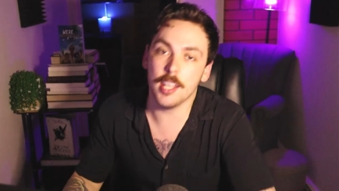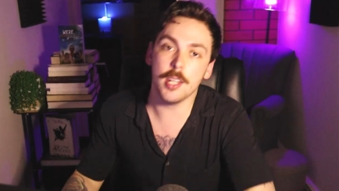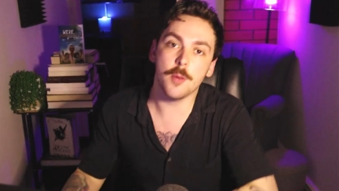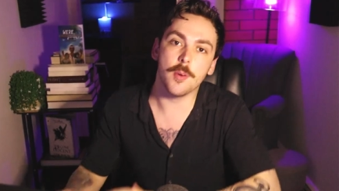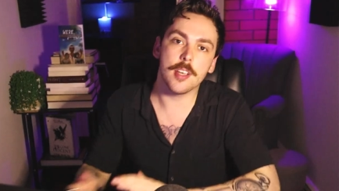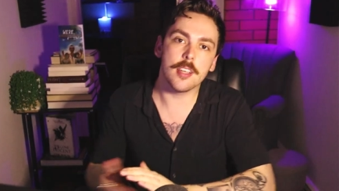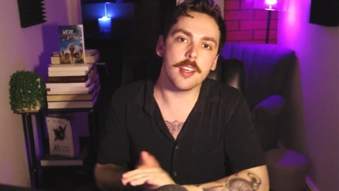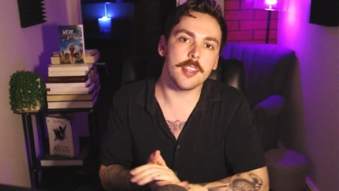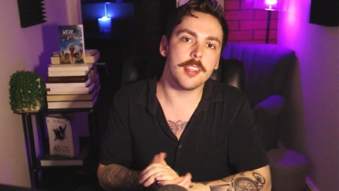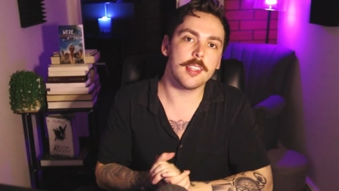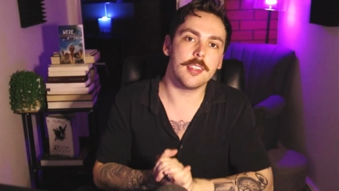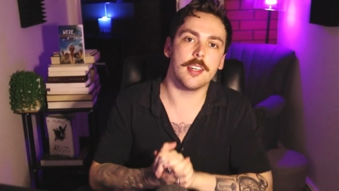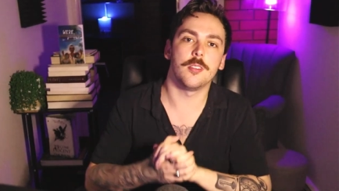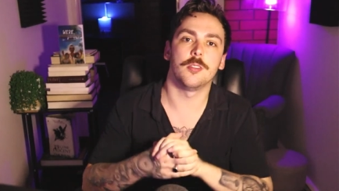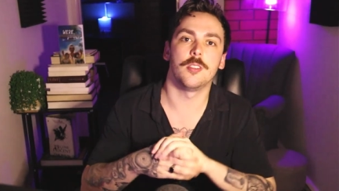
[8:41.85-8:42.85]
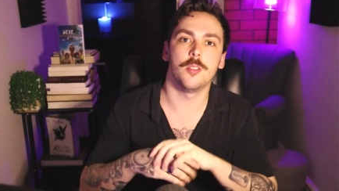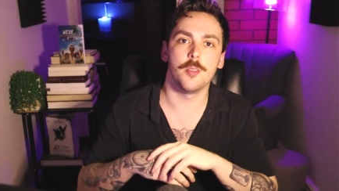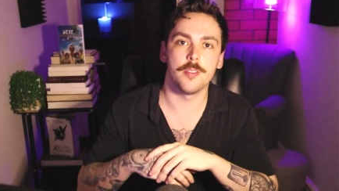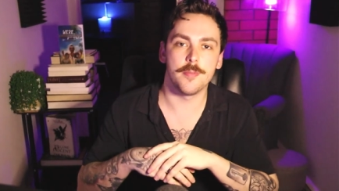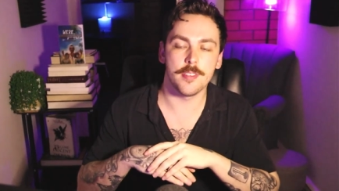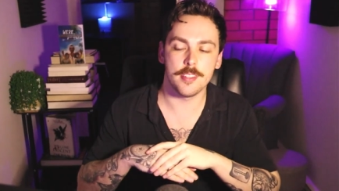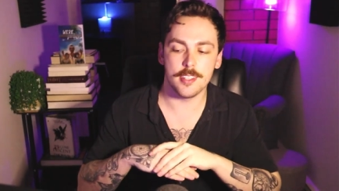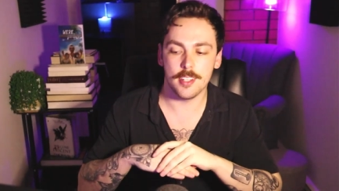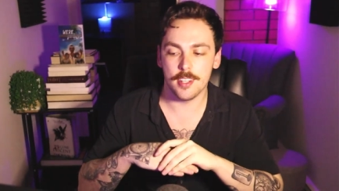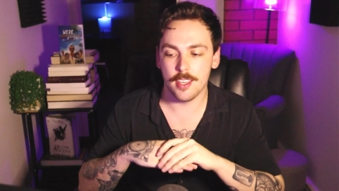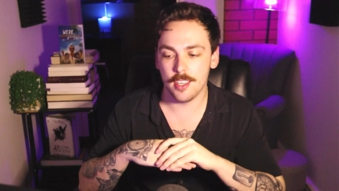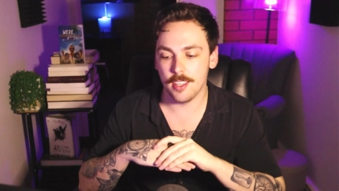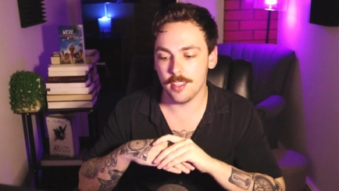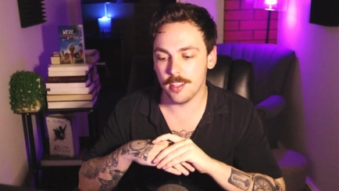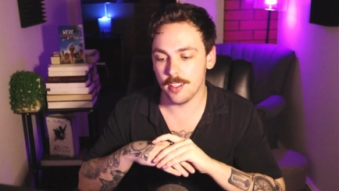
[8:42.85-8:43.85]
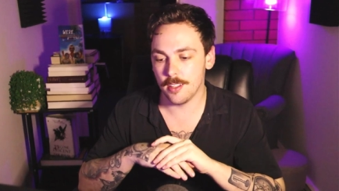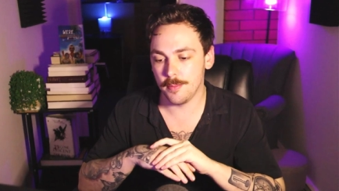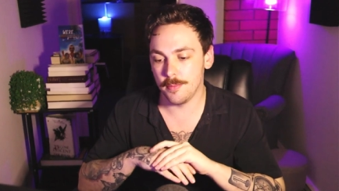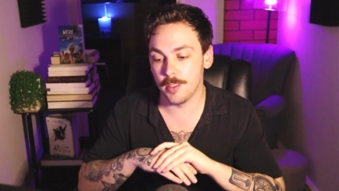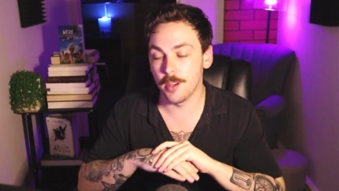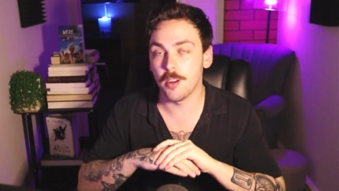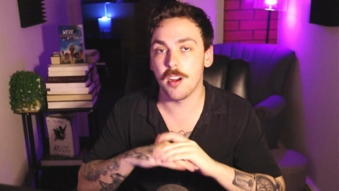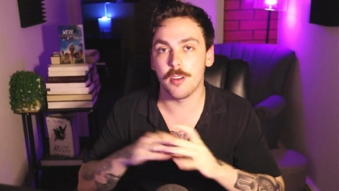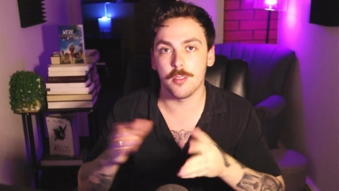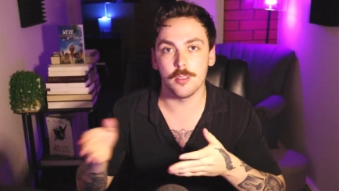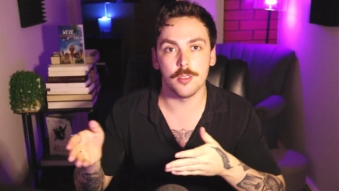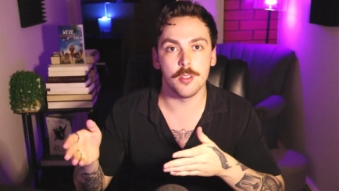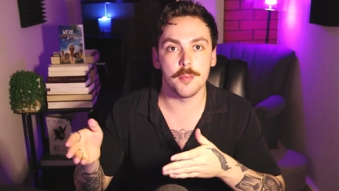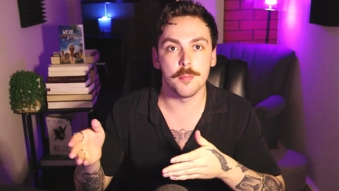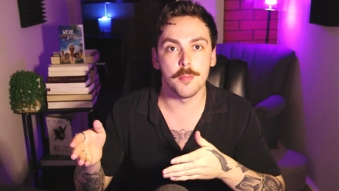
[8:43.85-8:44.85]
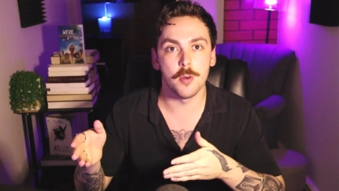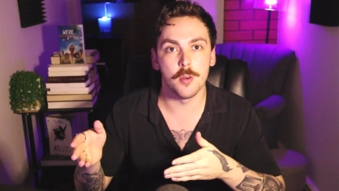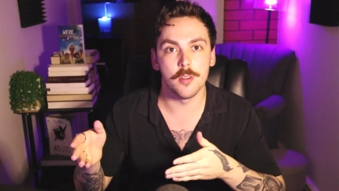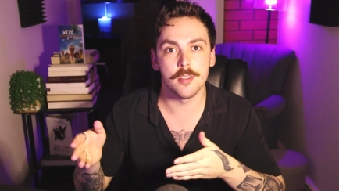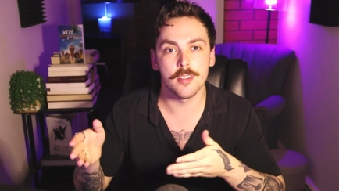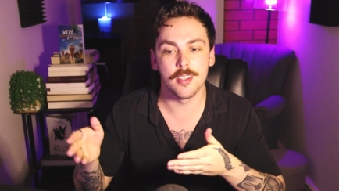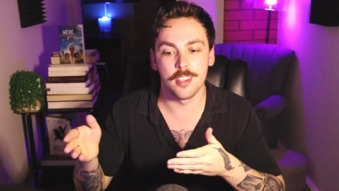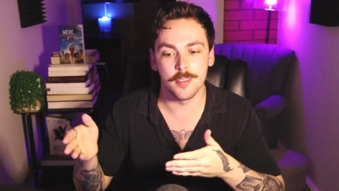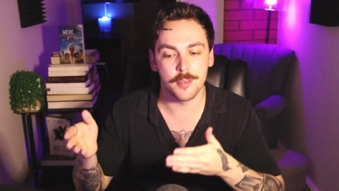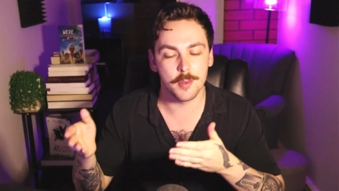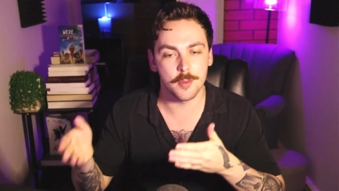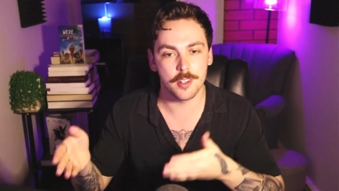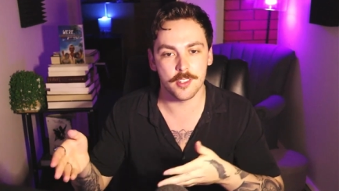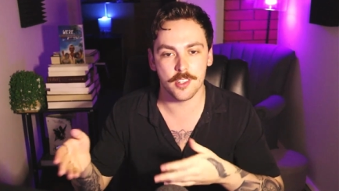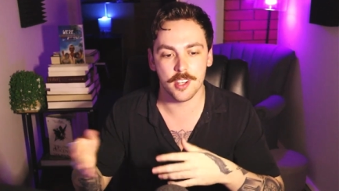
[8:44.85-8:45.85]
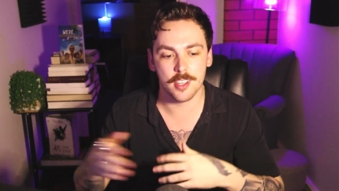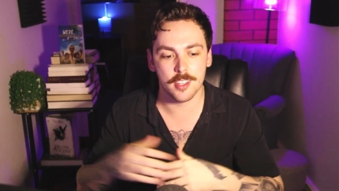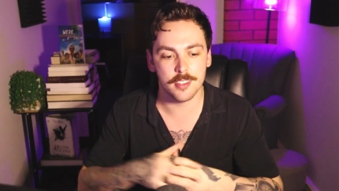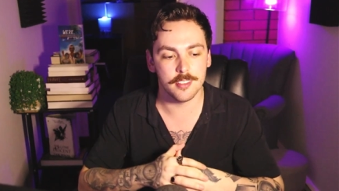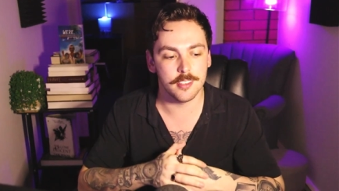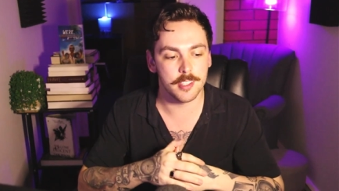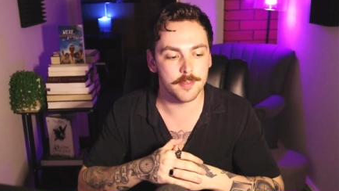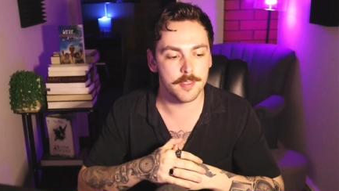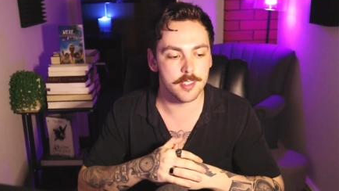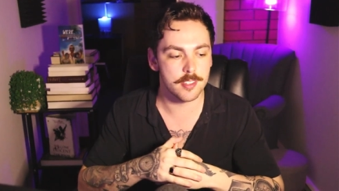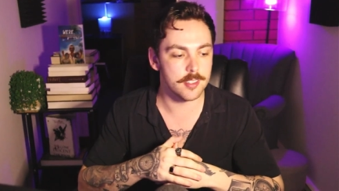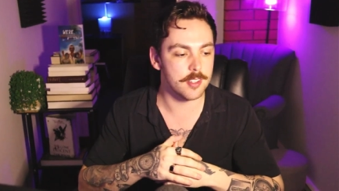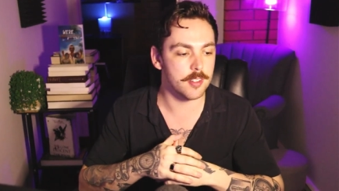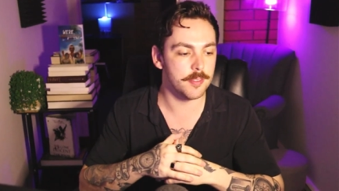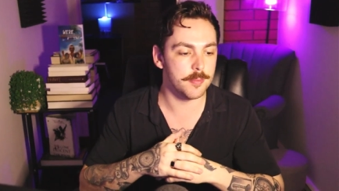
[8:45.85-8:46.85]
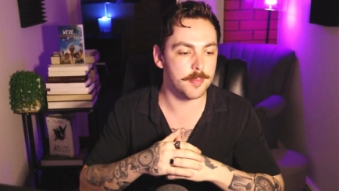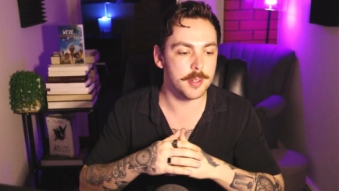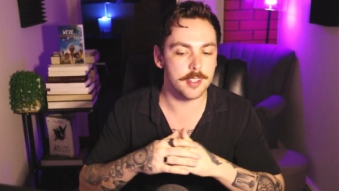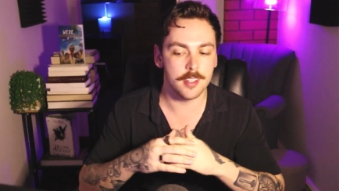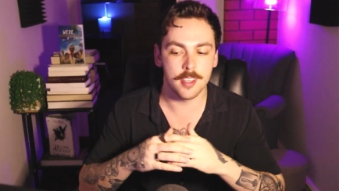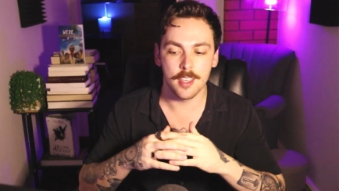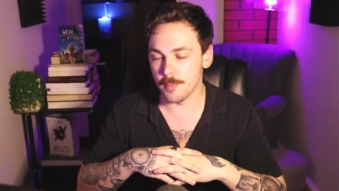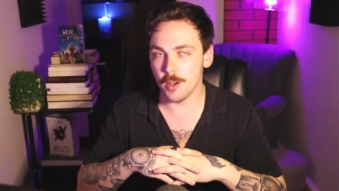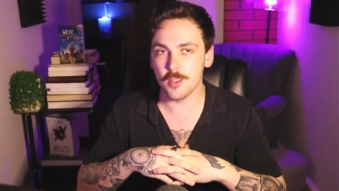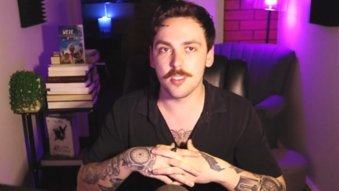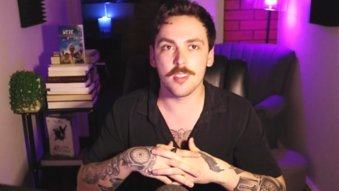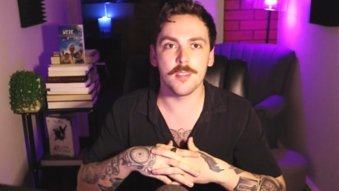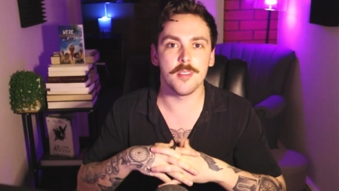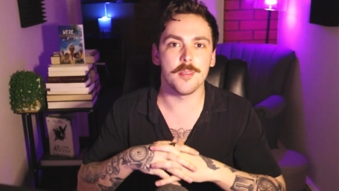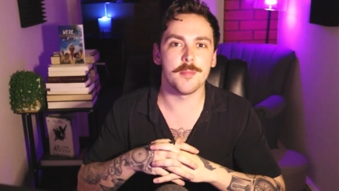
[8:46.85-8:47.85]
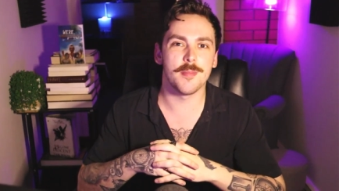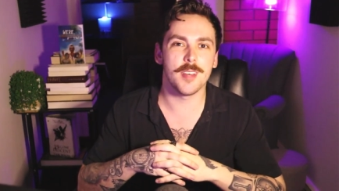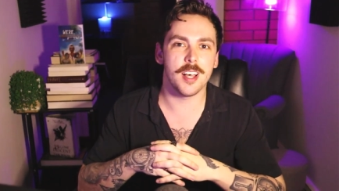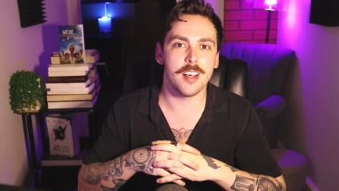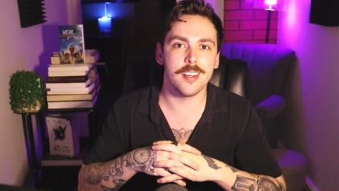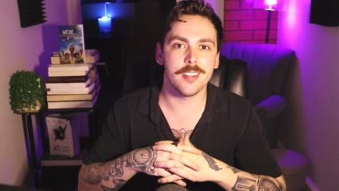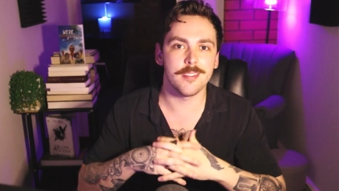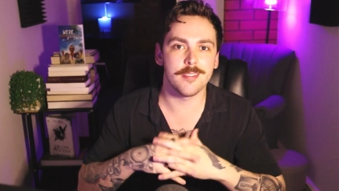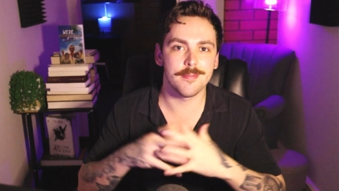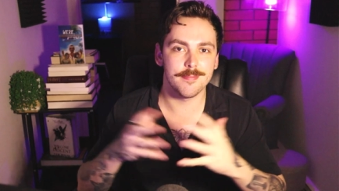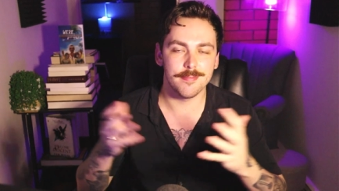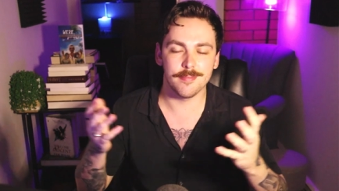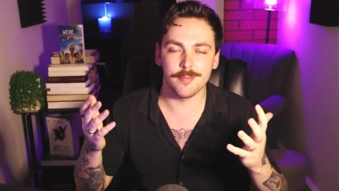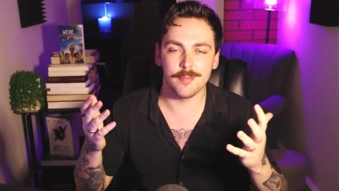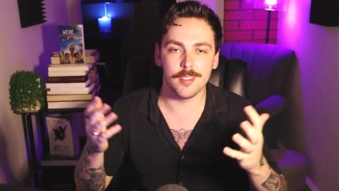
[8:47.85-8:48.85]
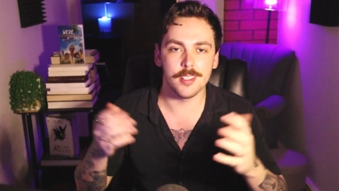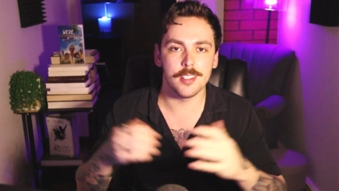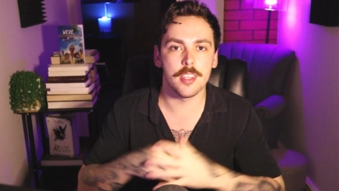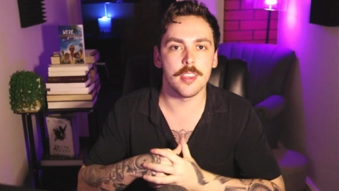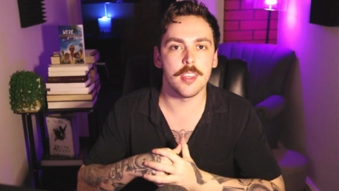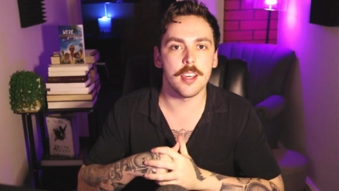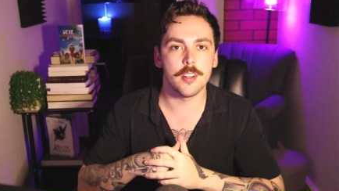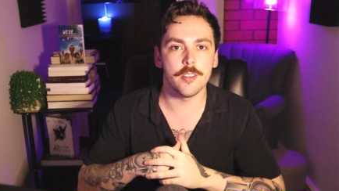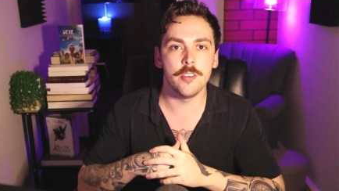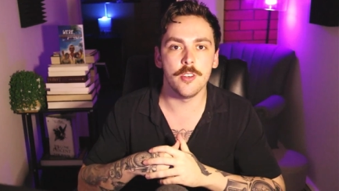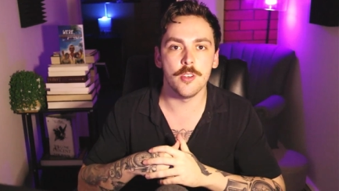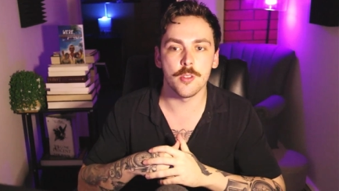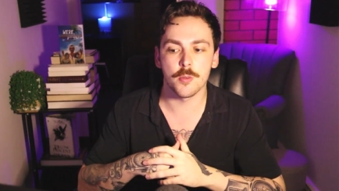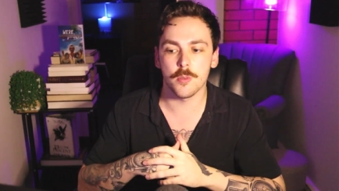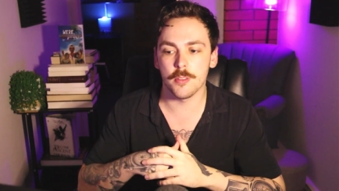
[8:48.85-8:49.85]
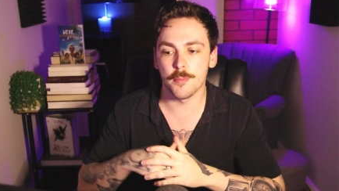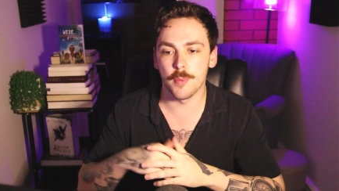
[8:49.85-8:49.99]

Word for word: Anyway, I think that'll do it for today. There are a lot more if you want to check out the link for yourself, but most of them aren't really that unusual.